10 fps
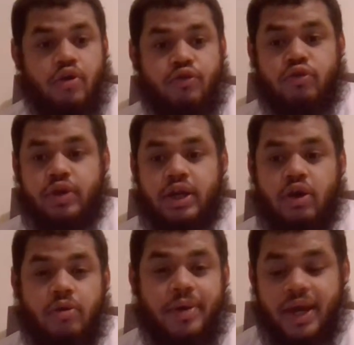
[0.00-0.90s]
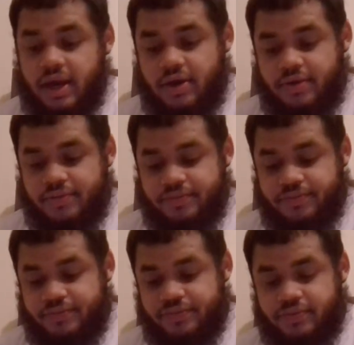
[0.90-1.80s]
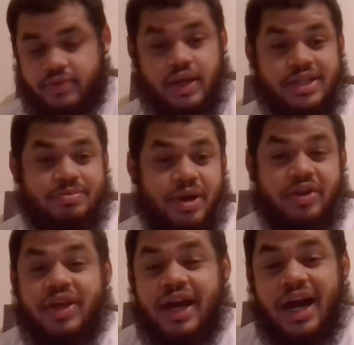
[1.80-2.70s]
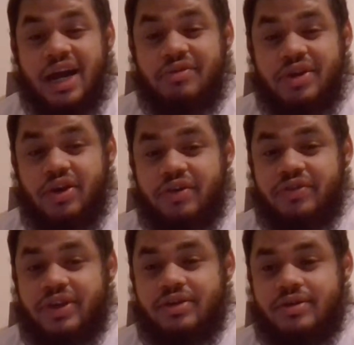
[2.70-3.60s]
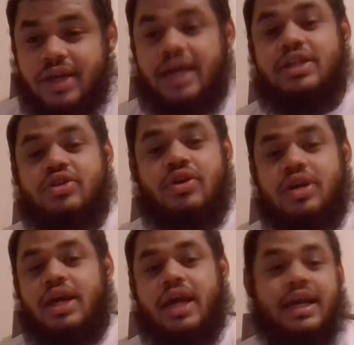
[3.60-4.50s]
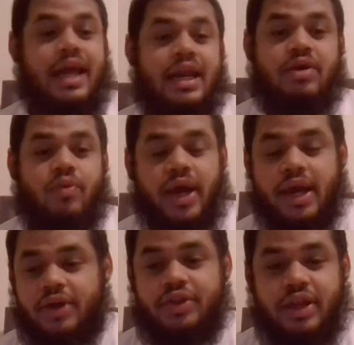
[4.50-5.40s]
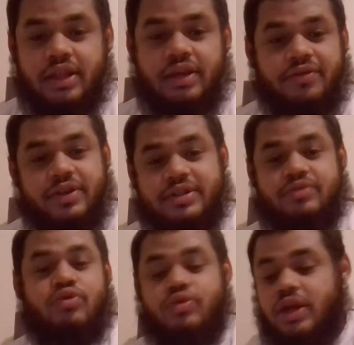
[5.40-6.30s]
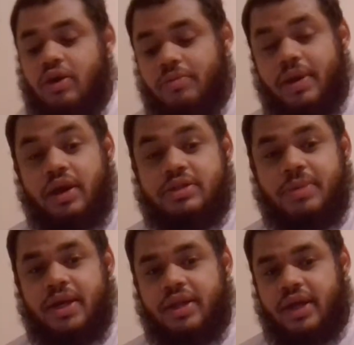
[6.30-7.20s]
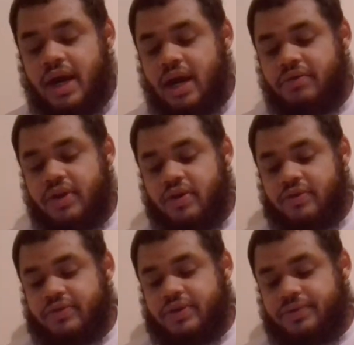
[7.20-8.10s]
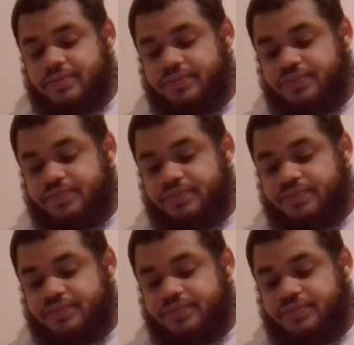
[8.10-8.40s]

Rudy Gobert is better than Kyrie Irving, and is in any way other than defense, Rudy Gobert is better than Kyrie Irving?